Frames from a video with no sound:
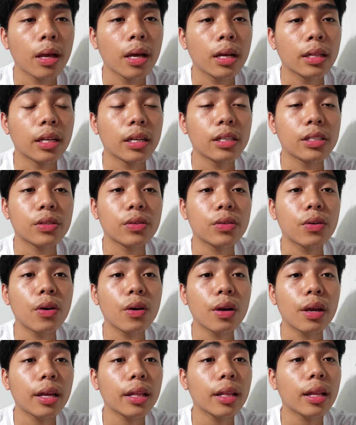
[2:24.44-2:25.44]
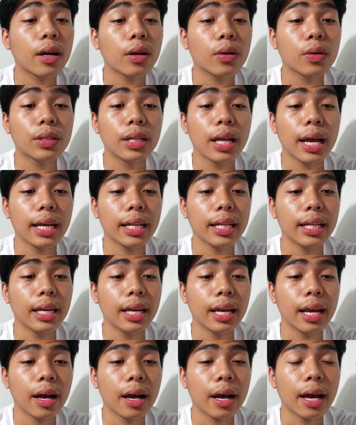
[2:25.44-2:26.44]
The straw hit a good
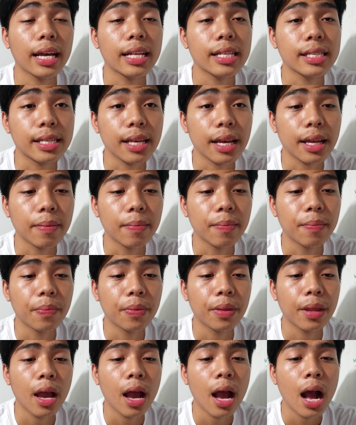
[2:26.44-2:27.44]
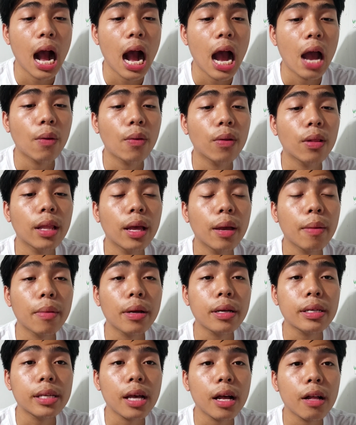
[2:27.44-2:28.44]
idea and said, "I will lay
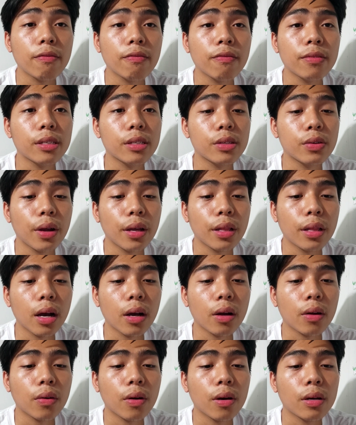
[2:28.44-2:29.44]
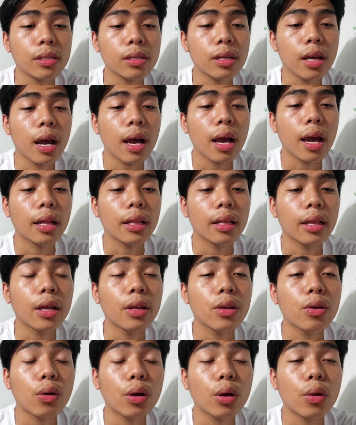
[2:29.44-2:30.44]
myself straight across, and then
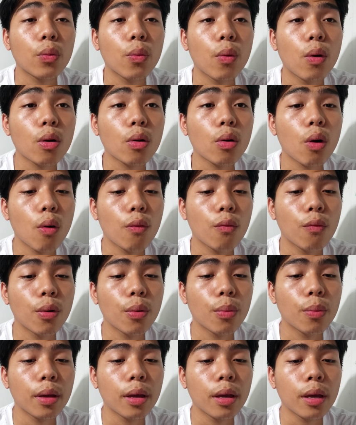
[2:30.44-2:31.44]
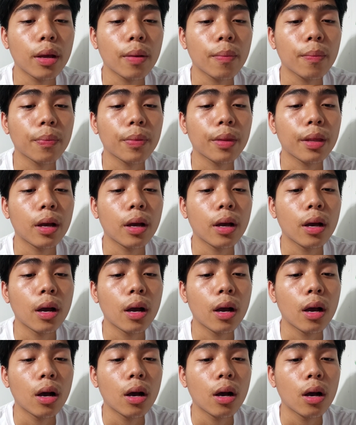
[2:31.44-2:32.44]
you can walk over me
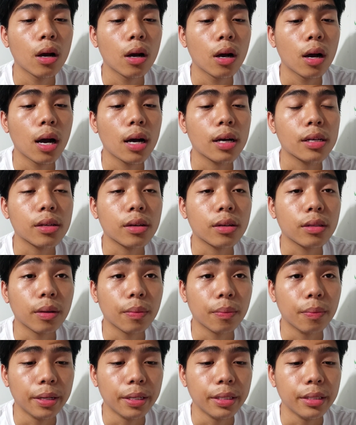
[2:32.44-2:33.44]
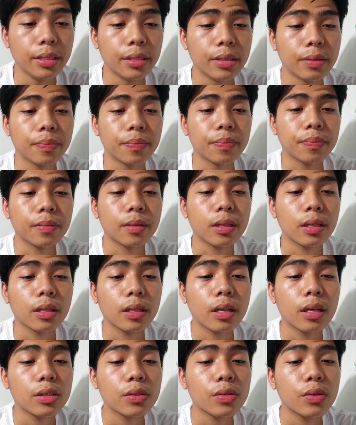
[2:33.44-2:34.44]
as on the bridge."
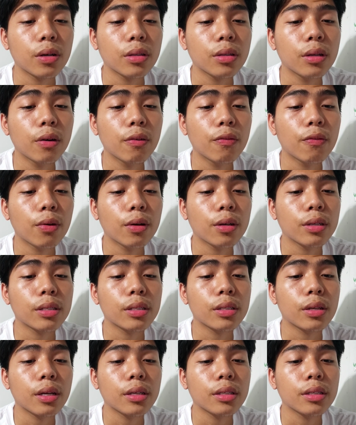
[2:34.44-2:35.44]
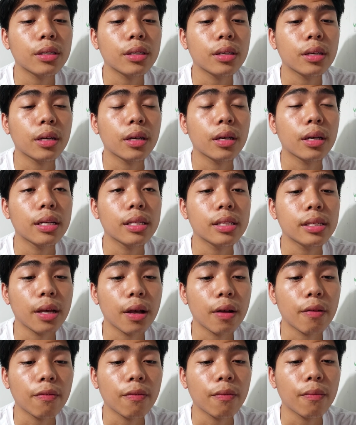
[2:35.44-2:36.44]
The straw therefore stretched
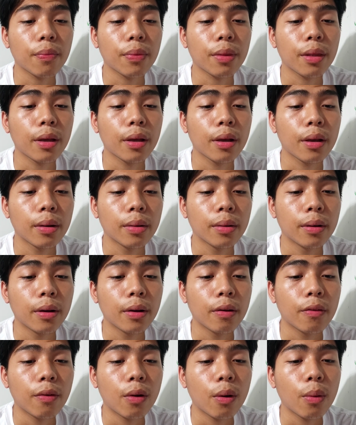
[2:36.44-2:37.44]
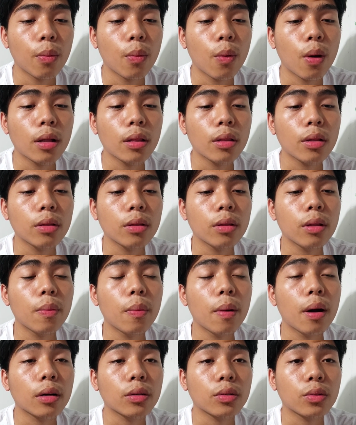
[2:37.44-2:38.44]
itself from the
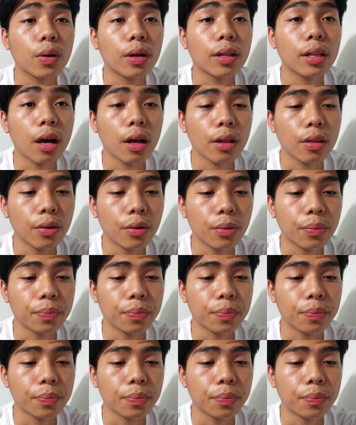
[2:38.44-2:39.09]
bank to another,